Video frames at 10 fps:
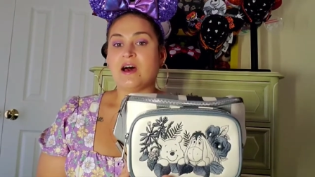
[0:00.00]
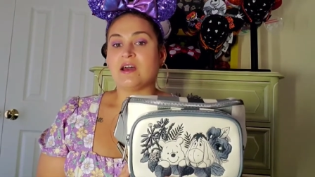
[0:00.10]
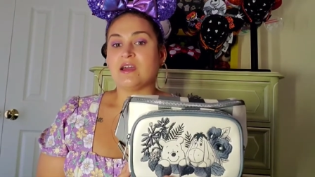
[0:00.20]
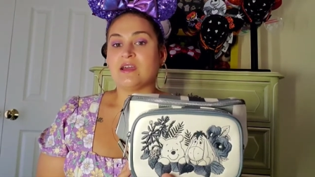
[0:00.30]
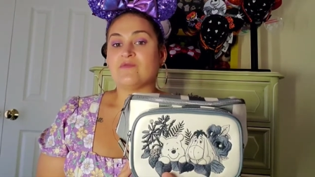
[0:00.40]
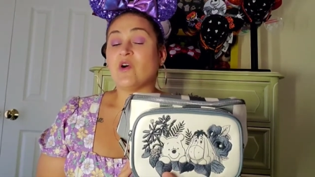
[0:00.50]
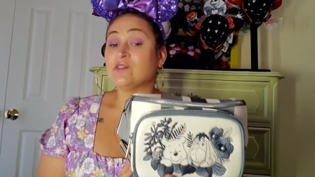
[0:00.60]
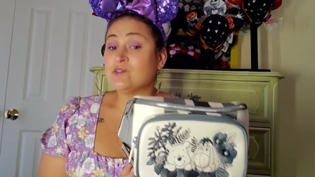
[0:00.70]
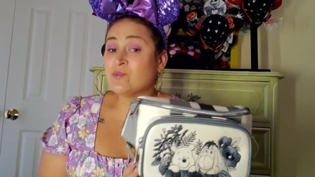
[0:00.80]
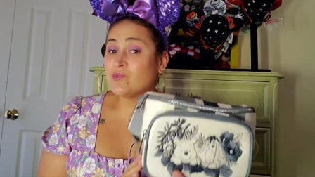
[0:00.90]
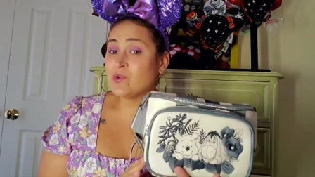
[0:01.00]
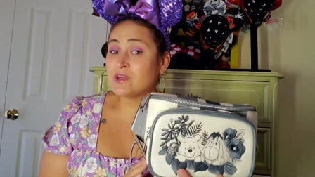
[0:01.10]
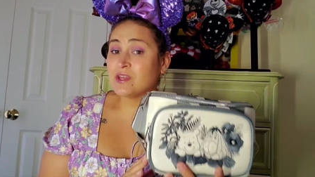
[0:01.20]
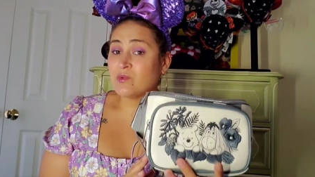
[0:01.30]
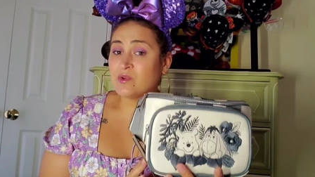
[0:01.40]
I've also been
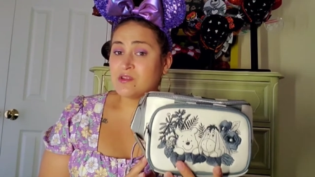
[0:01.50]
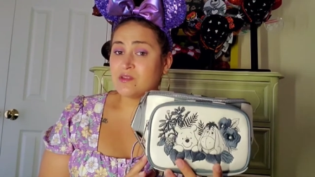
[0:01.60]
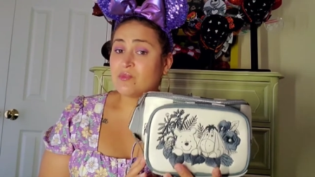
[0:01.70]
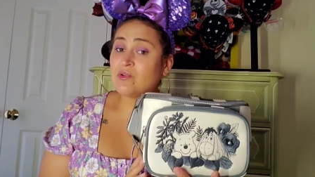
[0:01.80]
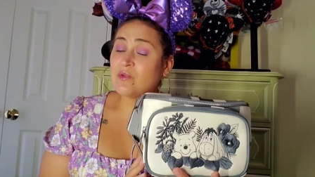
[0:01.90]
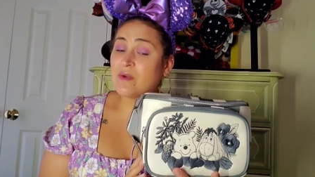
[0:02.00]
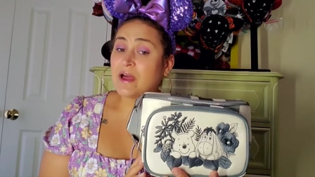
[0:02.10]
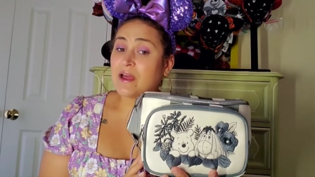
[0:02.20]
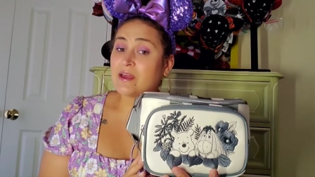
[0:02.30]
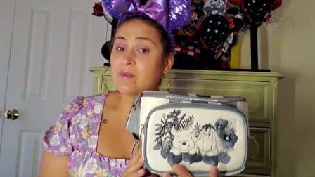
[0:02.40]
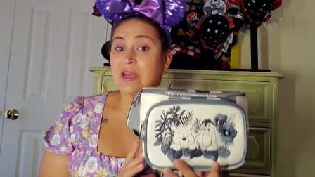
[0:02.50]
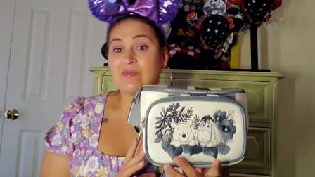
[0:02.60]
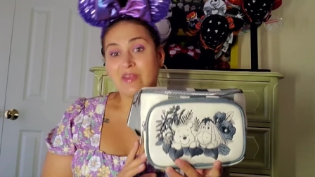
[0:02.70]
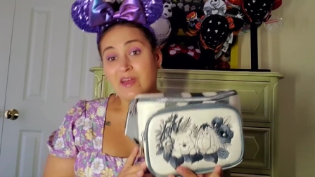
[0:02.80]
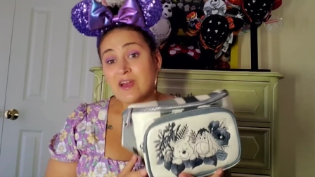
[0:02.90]
wanting a Winnie the Pooh bag, but
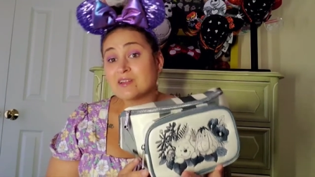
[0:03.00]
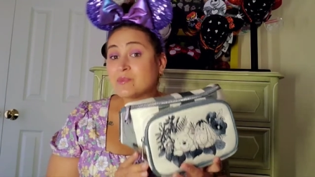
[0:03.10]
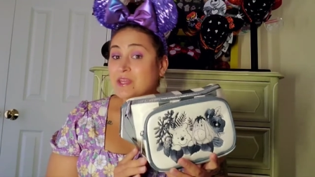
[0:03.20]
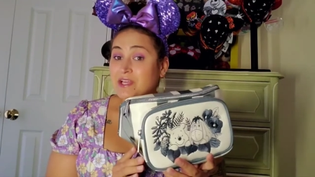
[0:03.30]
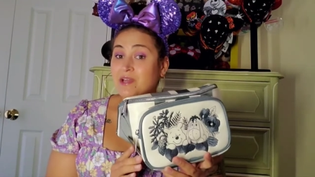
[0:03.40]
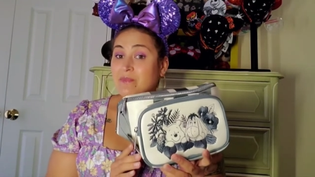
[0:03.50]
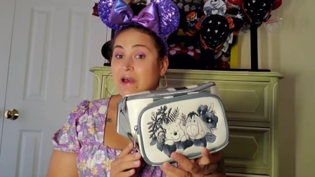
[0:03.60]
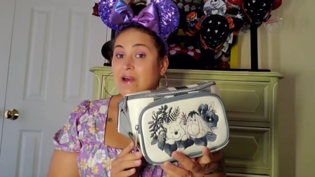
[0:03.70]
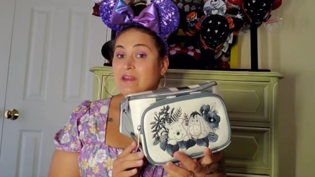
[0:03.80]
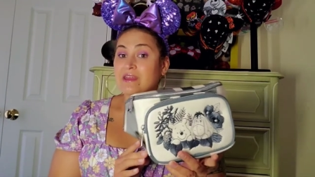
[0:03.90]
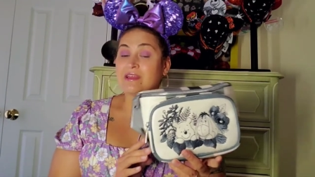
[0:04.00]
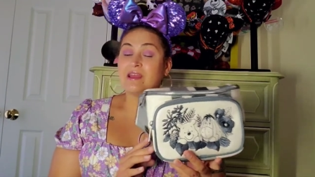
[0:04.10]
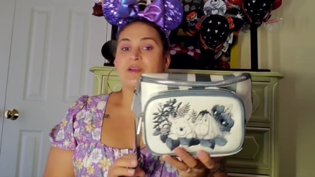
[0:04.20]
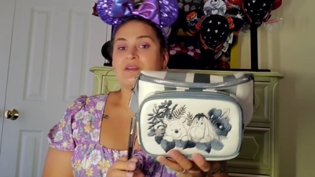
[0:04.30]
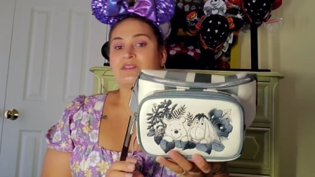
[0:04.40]
I've been kind of picky about it.
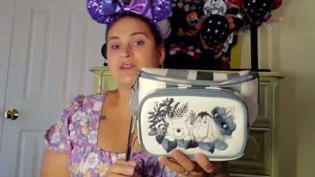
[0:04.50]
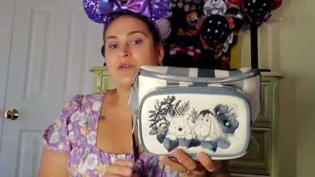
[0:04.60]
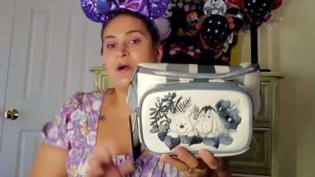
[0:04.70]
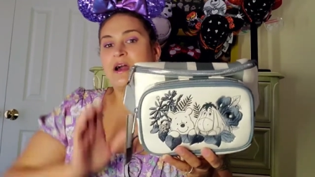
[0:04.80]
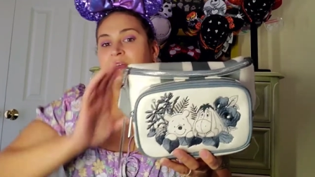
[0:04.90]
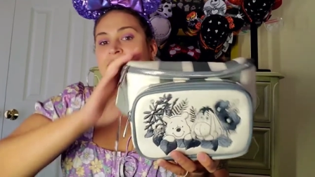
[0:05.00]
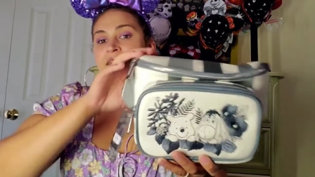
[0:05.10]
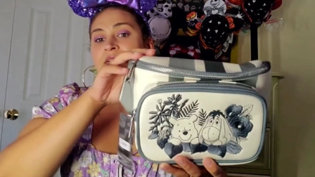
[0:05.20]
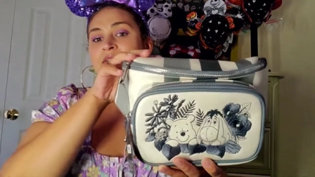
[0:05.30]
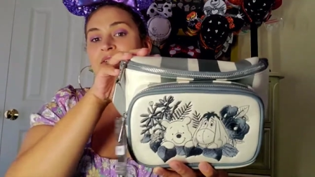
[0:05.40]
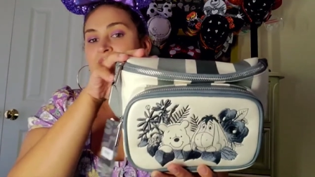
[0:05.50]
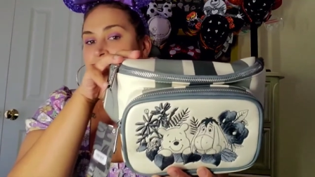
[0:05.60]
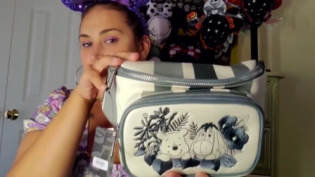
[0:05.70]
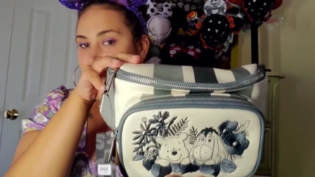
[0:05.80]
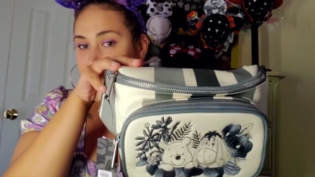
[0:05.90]
So I settled on
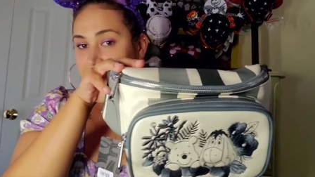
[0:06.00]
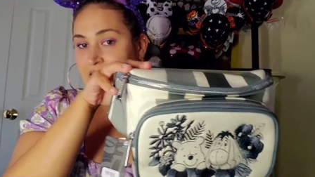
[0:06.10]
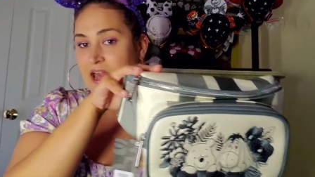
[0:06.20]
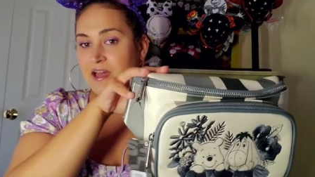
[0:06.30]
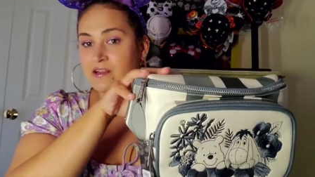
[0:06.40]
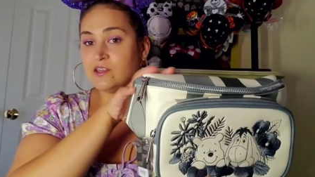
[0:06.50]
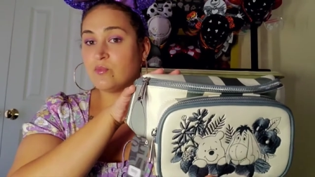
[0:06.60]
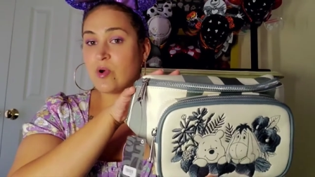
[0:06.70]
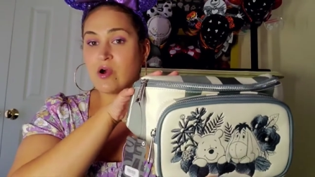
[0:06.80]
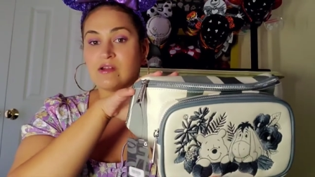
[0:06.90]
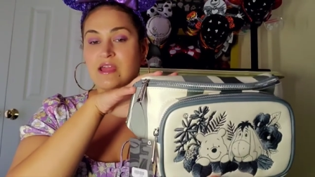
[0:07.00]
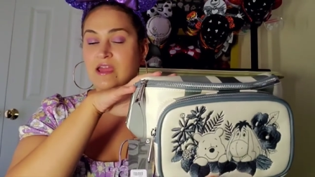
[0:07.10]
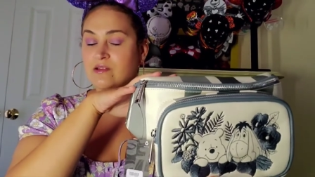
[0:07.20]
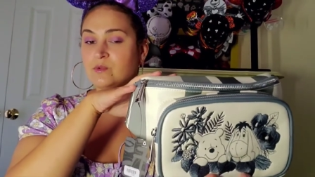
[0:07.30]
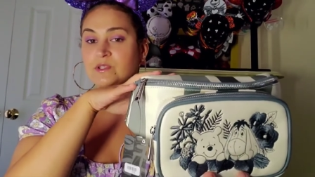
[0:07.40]
this. I had a coupon
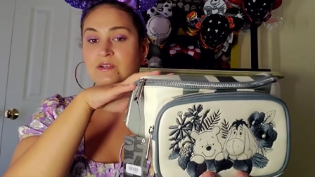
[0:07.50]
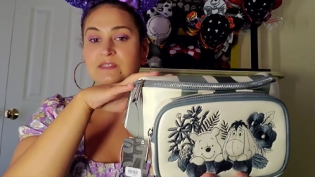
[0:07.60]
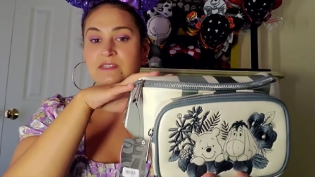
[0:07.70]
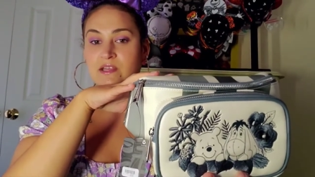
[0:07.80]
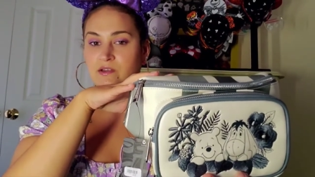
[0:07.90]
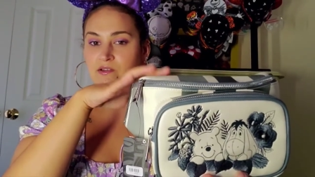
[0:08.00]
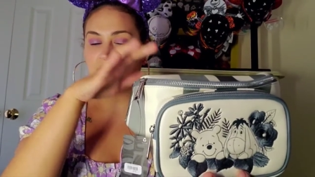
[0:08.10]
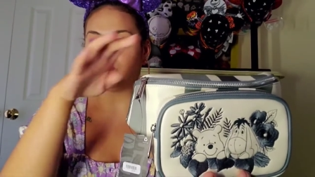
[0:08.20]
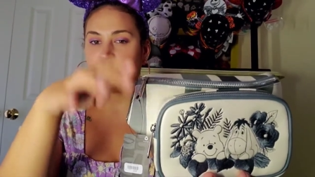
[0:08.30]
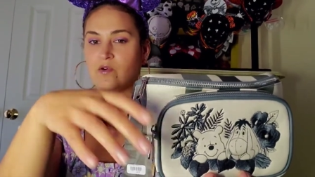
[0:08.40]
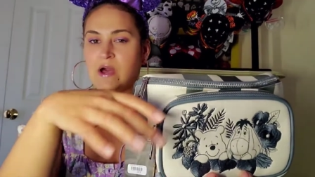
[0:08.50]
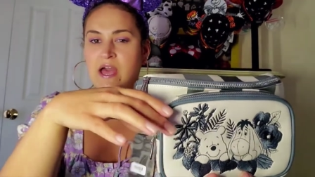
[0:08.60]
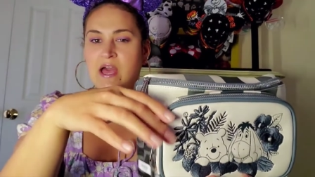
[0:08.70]
and it was on sale, so